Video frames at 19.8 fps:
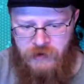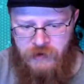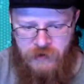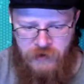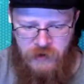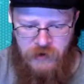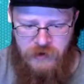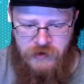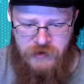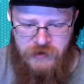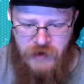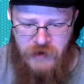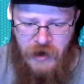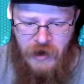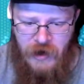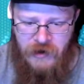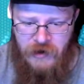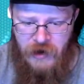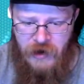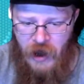
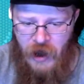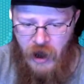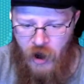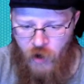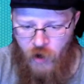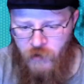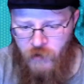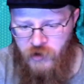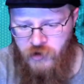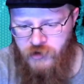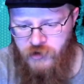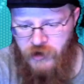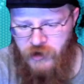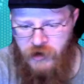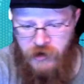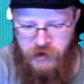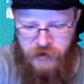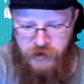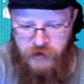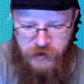exactly how much they
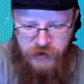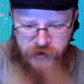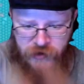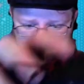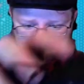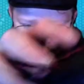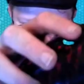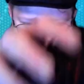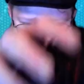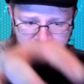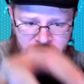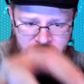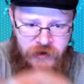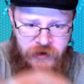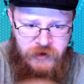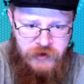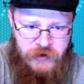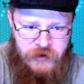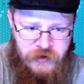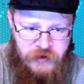take.
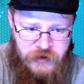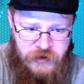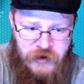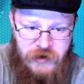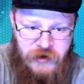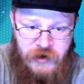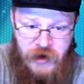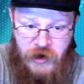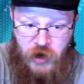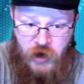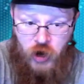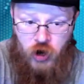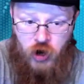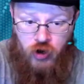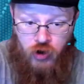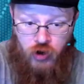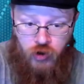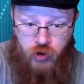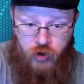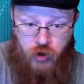they take a
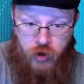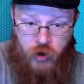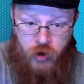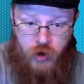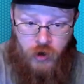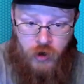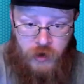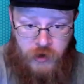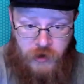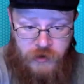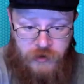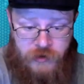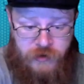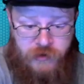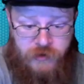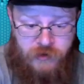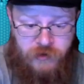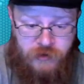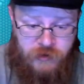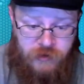lot.
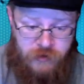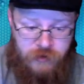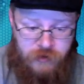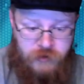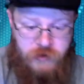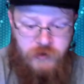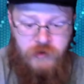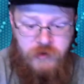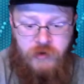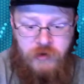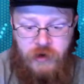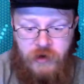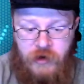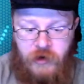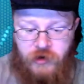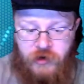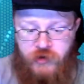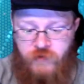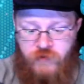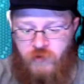
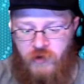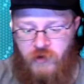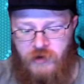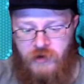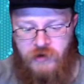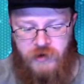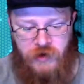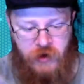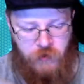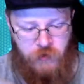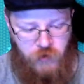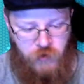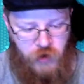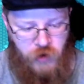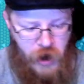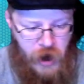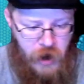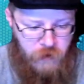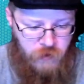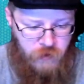As you progress in the game, you're like,
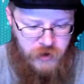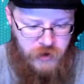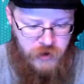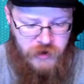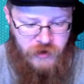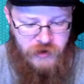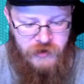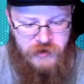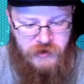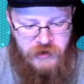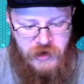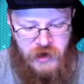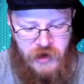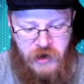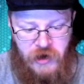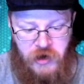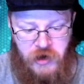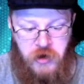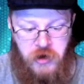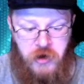ah, I'm going to kill this
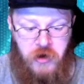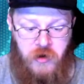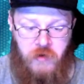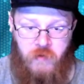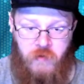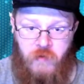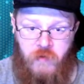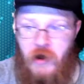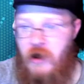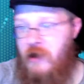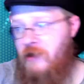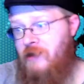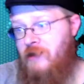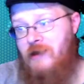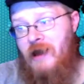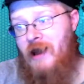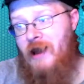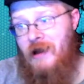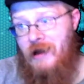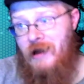thing. Well,
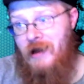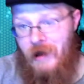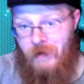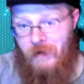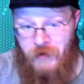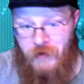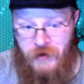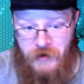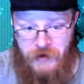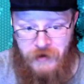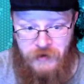that ain't happening.